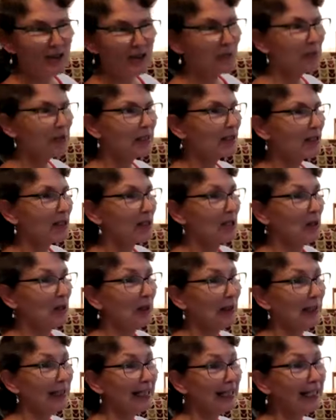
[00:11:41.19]
because
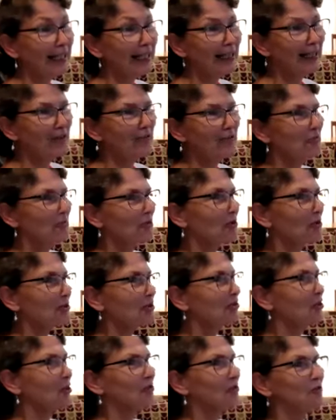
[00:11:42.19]
we need them.
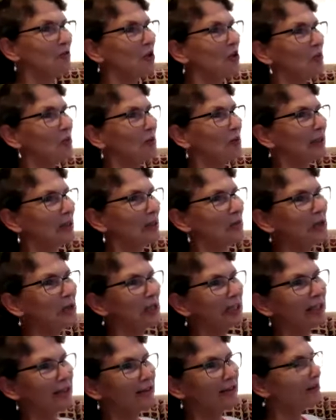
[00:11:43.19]
What's gone wrong with the
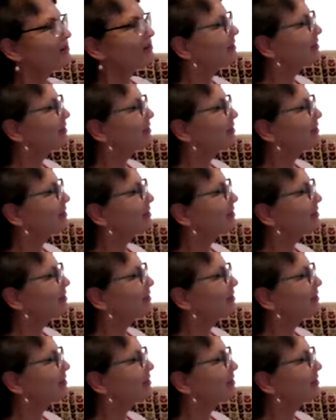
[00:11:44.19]
world?